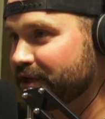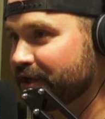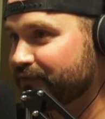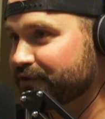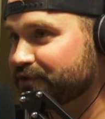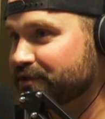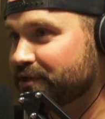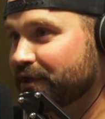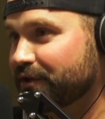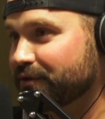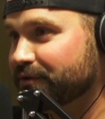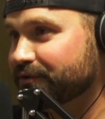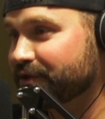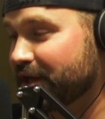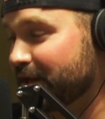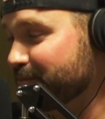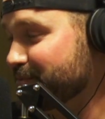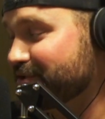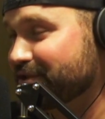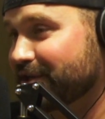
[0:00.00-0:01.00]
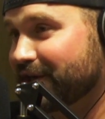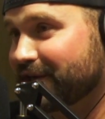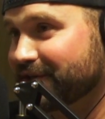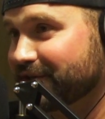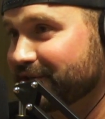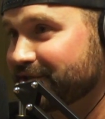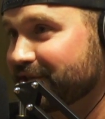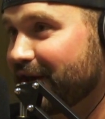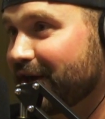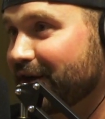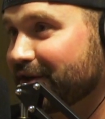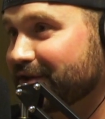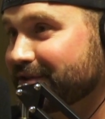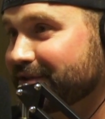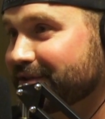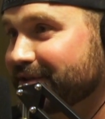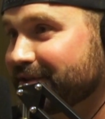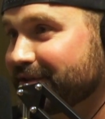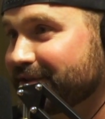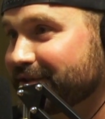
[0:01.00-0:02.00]
If it's closed, I'm just not going to talk.
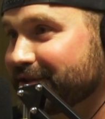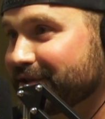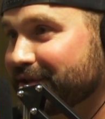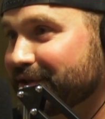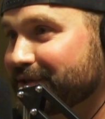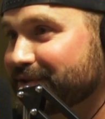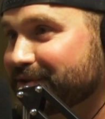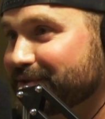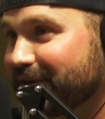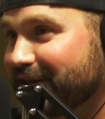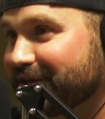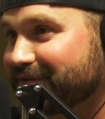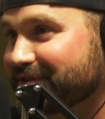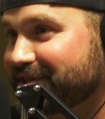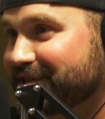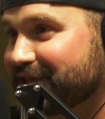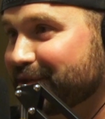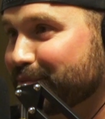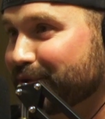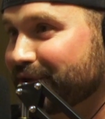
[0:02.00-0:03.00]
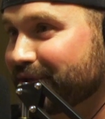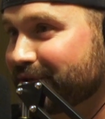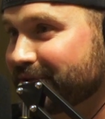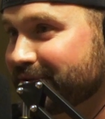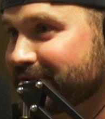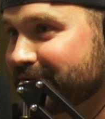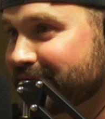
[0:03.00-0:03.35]
So I have to keep it